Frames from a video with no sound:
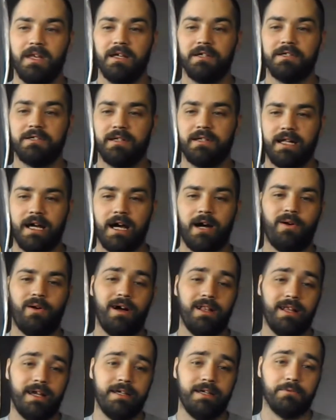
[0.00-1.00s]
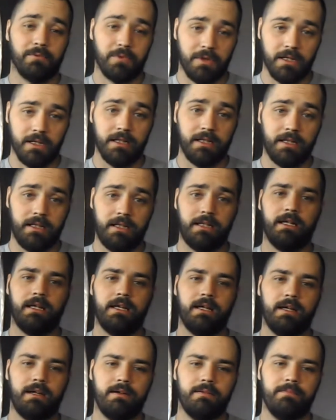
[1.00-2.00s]
So now all I really need to
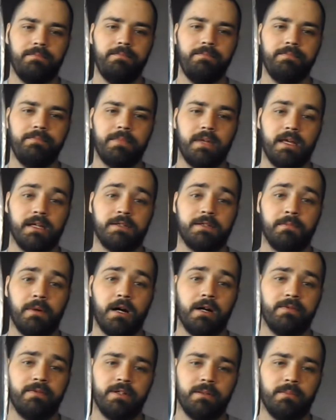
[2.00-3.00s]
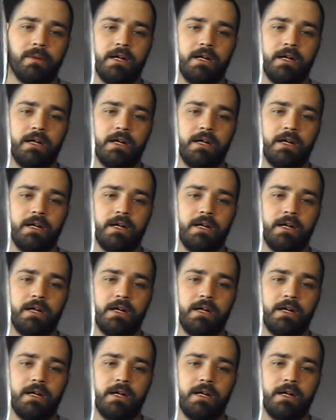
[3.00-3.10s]
get is Marvin the